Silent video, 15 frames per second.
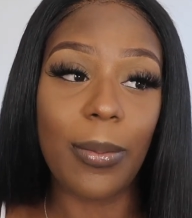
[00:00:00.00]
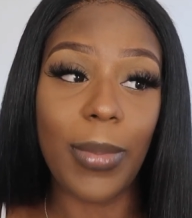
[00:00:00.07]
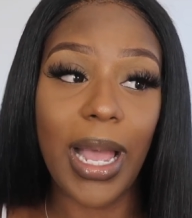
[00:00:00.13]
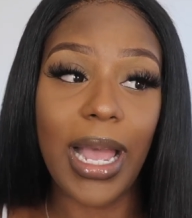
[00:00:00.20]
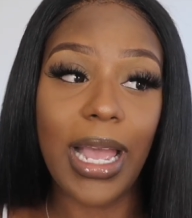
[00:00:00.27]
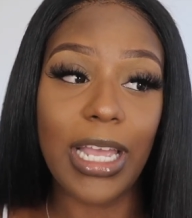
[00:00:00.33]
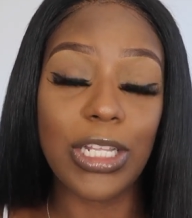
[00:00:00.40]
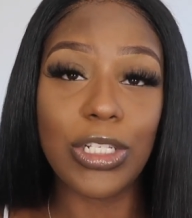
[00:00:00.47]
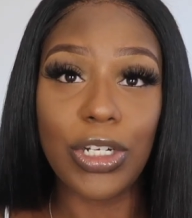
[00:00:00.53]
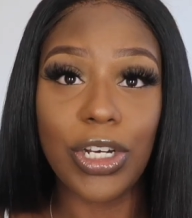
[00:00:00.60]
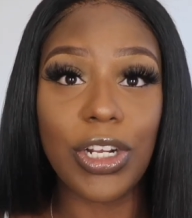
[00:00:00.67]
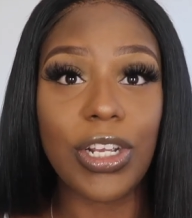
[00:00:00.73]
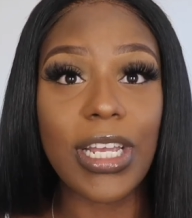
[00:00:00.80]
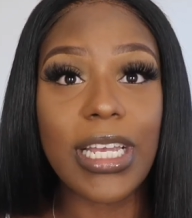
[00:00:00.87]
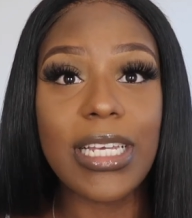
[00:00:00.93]
My
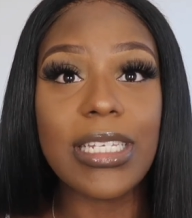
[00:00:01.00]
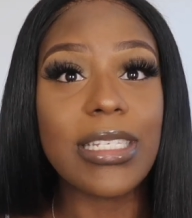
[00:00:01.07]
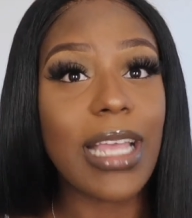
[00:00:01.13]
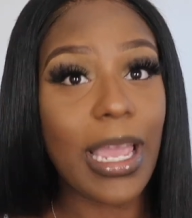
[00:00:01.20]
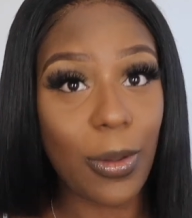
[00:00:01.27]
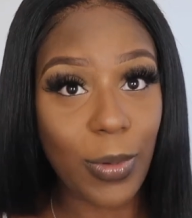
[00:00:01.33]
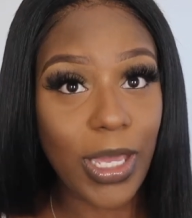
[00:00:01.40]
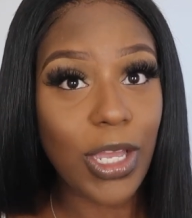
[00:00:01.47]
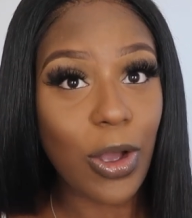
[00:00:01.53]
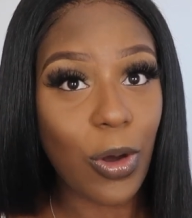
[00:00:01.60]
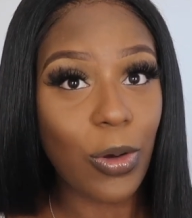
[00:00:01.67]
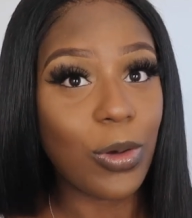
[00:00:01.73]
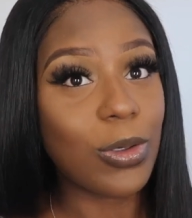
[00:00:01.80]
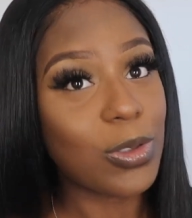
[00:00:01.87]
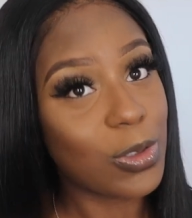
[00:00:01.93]
daughter is a week
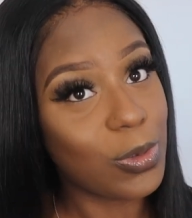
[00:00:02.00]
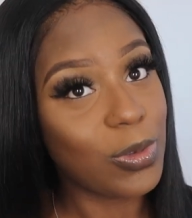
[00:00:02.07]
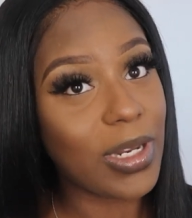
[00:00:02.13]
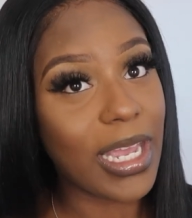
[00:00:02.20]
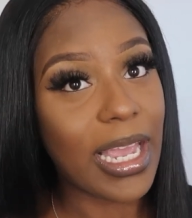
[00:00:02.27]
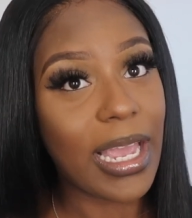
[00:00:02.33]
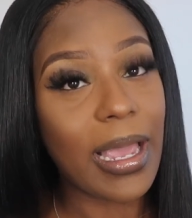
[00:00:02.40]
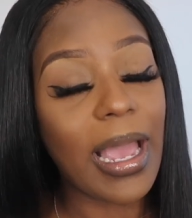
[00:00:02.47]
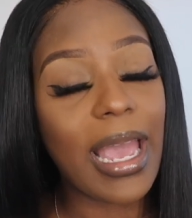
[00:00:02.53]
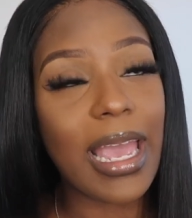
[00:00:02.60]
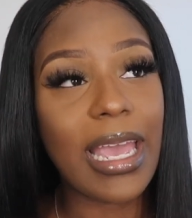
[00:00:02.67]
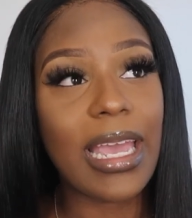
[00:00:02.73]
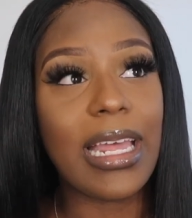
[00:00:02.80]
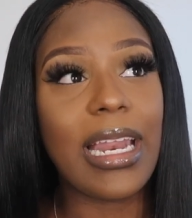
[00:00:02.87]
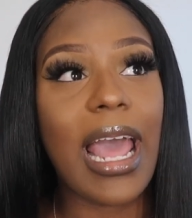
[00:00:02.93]
old today
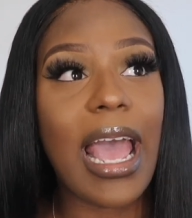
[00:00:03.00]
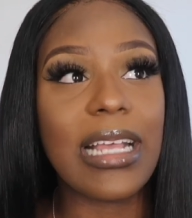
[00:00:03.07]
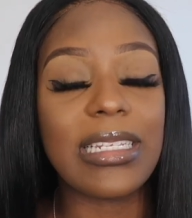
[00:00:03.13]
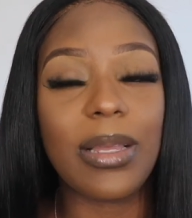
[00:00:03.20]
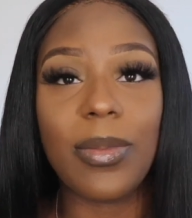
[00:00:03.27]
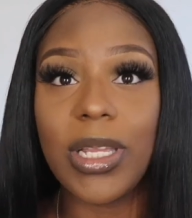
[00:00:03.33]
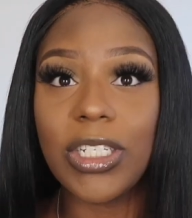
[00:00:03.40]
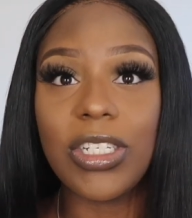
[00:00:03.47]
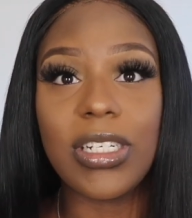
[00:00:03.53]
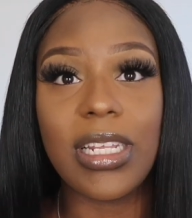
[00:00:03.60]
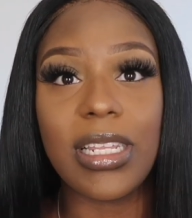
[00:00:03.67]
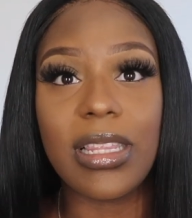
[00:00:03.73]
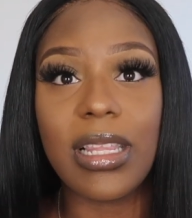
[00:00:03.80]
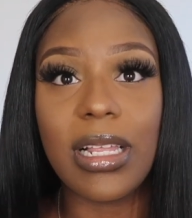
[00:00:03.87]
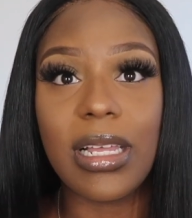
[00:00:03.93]
and as I mentioned
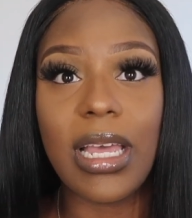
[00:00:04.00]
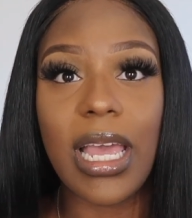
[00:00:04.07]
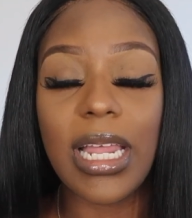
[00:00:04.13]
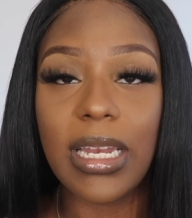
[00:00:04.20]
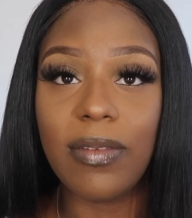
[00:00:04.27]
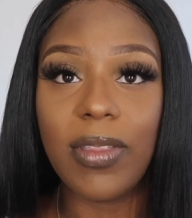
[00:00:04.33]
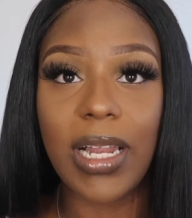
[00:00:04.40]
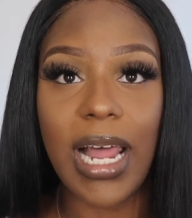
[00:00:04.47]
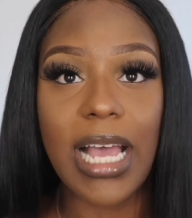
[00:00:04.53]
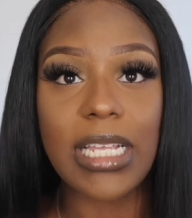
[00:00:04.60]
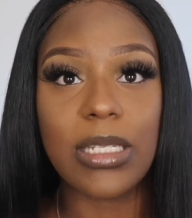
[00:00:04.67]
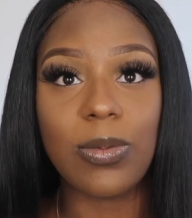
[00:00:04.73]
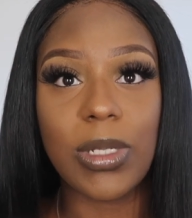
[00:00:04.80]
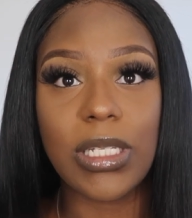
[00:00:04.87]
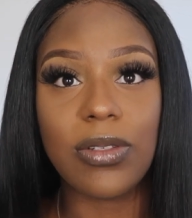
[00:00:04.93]
in the end of the
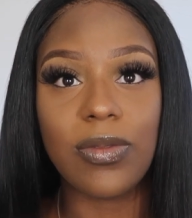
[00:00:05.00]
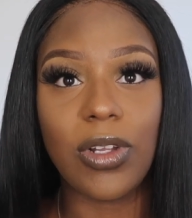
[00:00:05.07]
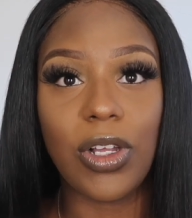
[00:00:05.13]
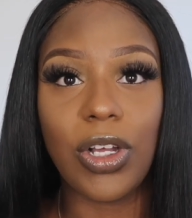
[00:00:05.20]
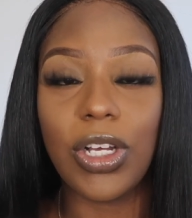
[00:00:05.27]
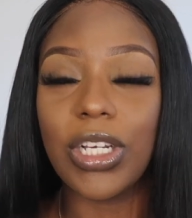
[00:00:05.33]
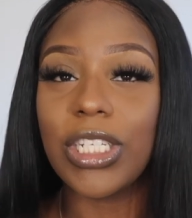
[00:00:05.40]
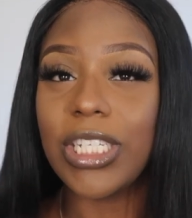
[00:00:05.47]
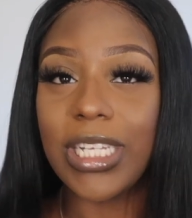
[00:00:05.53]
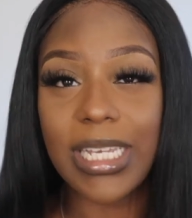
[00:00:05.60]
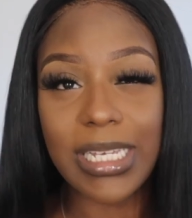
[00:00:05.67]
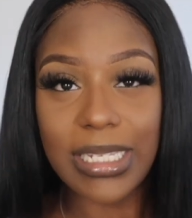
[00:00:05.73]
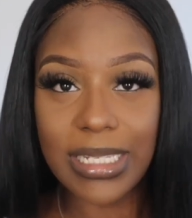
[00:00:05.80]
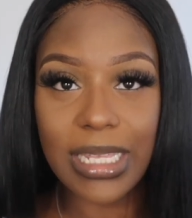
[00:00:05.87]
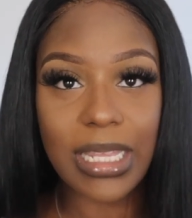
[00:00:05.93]
last week's vlog, she
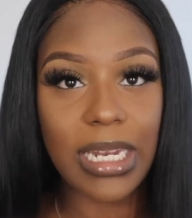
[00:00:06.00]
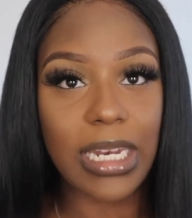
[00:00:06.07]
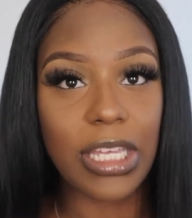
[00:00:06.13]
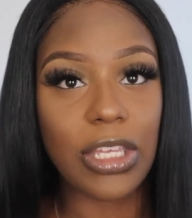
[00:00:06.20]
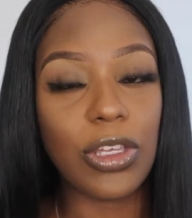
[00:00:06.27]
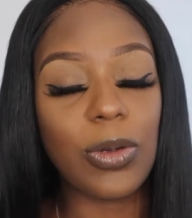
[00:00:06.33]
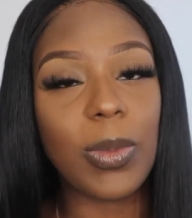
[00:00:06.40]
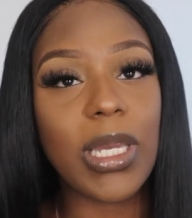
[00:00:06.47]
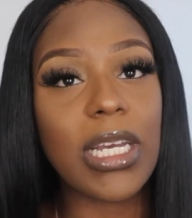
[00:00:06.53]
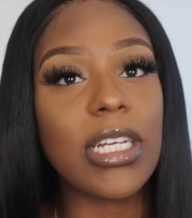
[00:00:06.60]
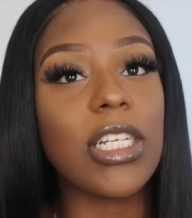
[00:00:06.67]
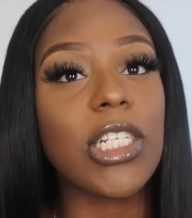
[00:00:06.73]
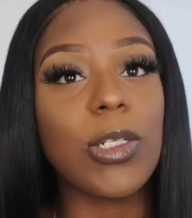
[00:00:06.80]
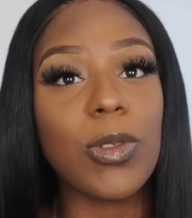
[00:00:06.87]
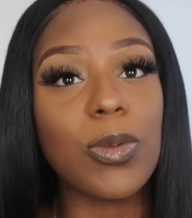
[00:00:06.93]
is in the NICU
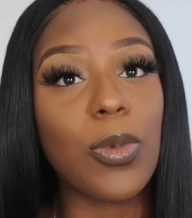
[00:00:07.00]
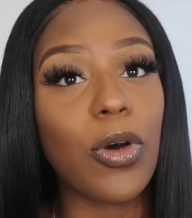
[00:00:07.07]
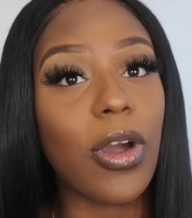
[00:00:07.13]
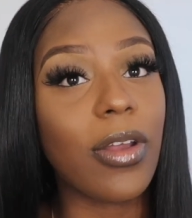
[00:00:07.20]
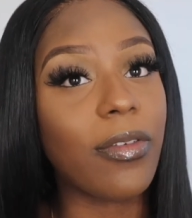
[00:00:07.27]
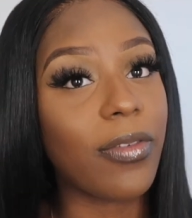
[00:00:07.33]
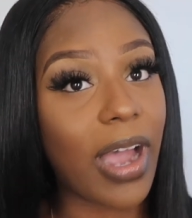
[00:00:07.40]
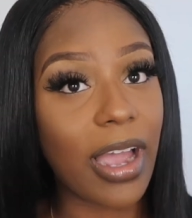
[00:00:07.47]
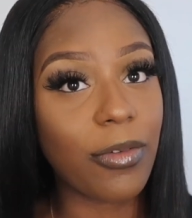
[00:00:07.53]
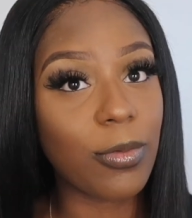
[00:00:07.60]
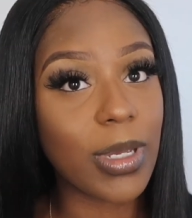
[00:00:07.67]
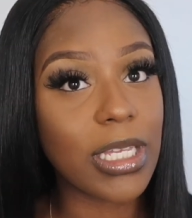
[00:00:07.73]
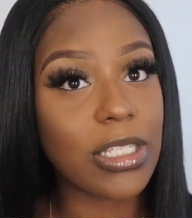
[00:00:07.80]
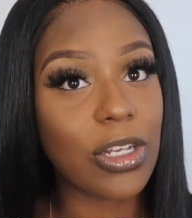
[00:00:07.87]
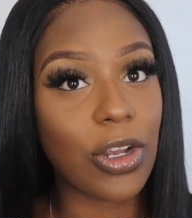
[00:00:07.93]
because she was born
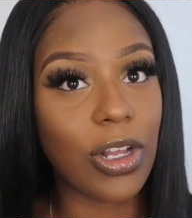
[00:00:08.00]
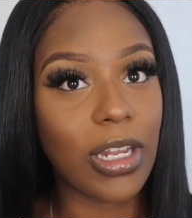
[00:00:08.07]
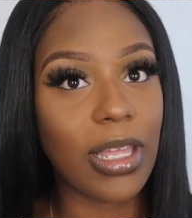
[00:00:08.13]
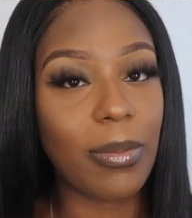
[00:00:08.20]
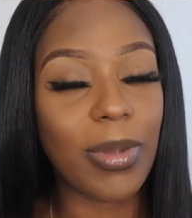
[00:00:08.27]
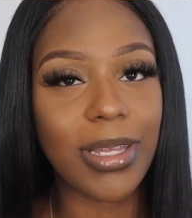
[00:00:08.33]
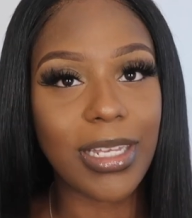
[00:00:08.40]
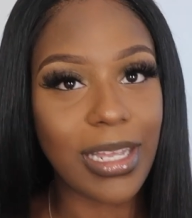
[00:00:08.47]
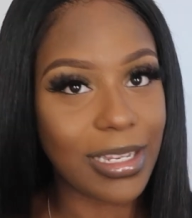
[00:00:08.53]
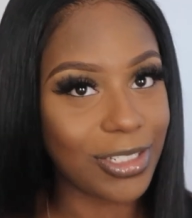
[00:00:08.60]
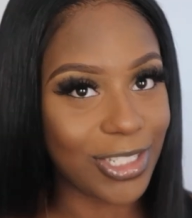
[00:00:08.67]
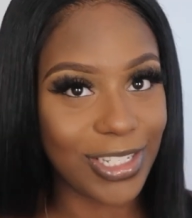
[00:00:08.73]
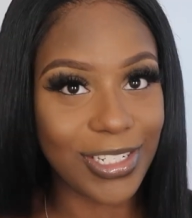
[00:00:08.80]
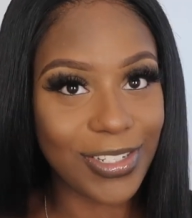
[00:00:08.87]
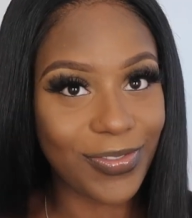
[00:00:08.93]
five weeks early but
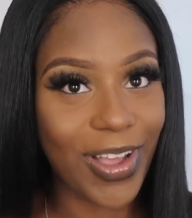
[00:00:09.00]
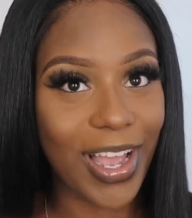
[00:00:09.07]
she's